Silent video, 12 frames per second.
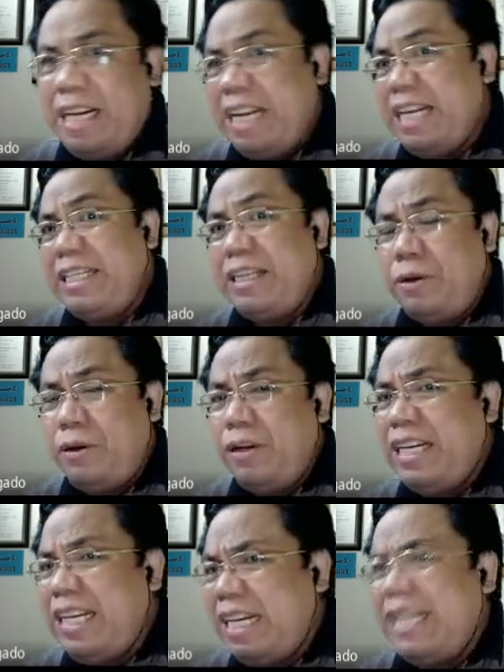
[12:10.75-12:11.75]
These are
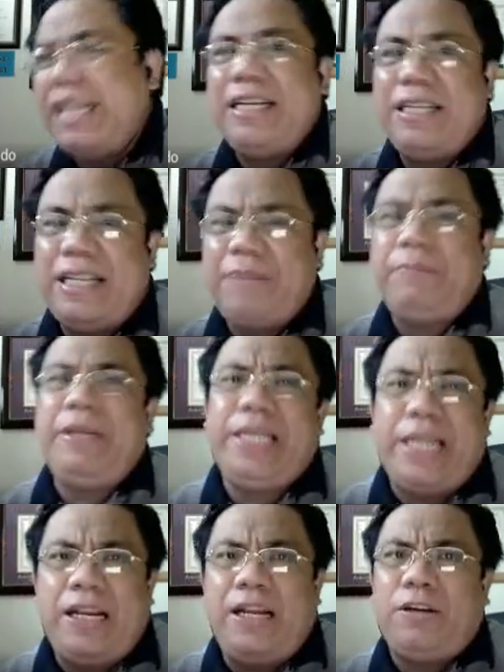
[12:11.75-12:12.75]
all needed. In
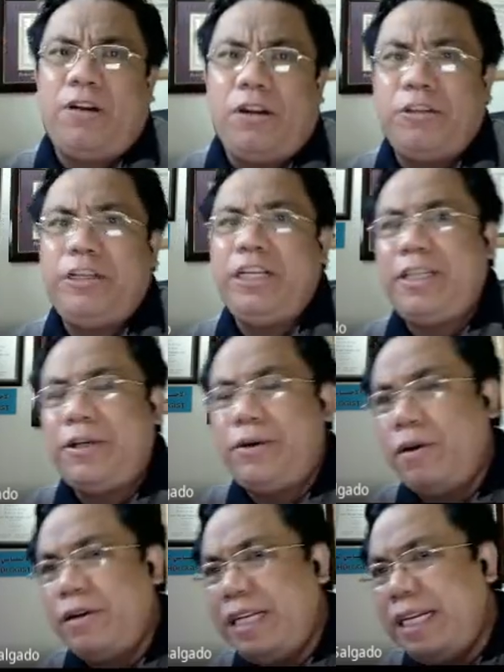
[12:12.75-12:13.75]
mental health also, these are
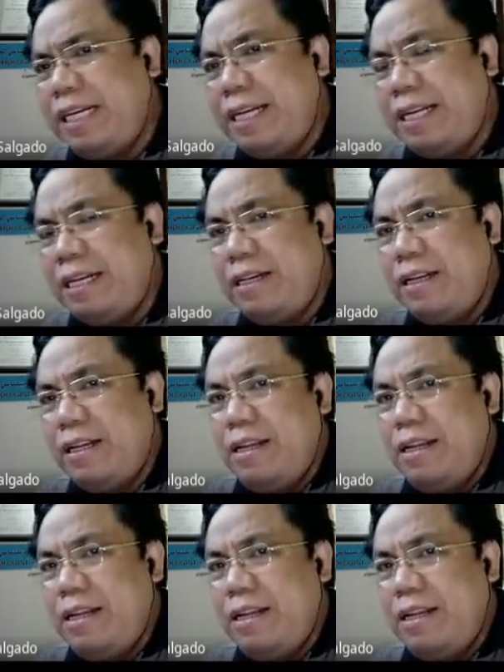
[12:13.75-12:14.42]
all needed.